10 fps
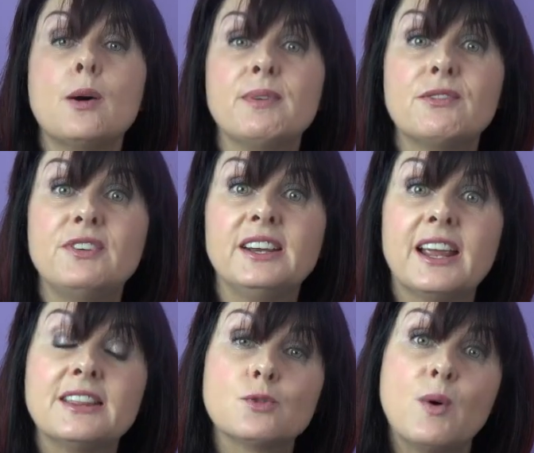copy of
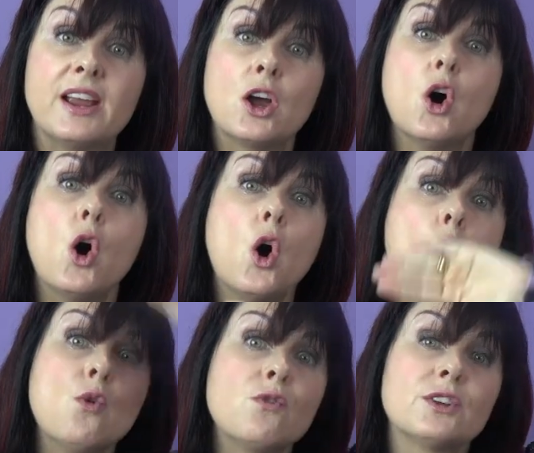Finnegan's Wake
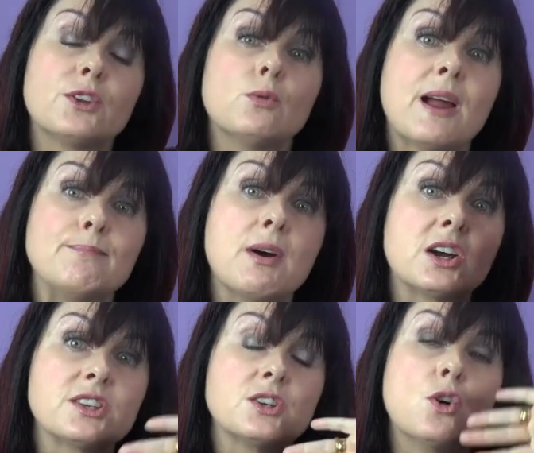over the
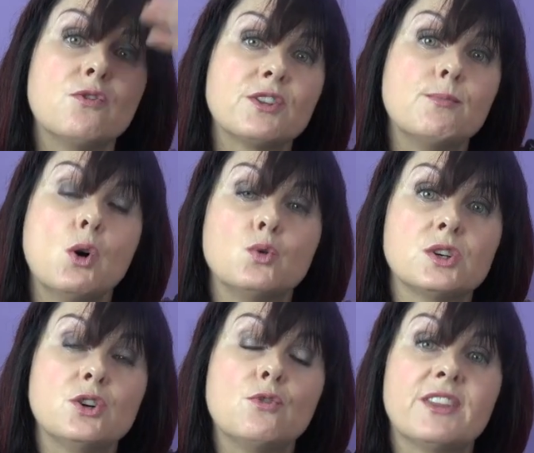ramparts and over the
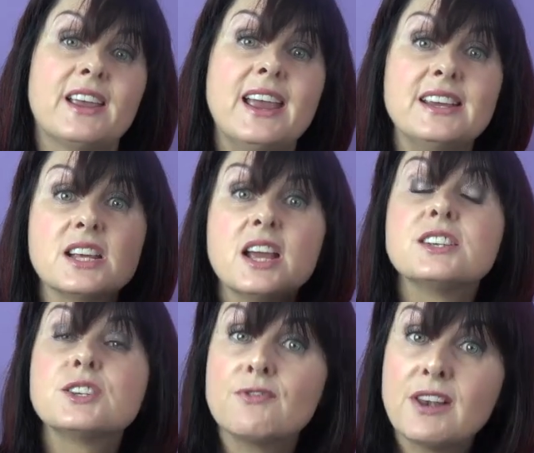moat and over the gate
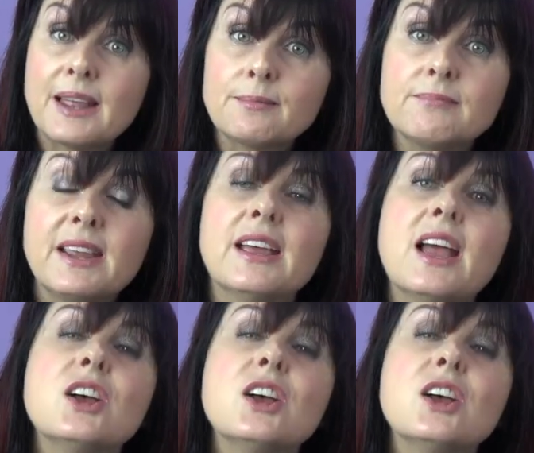to flatten me.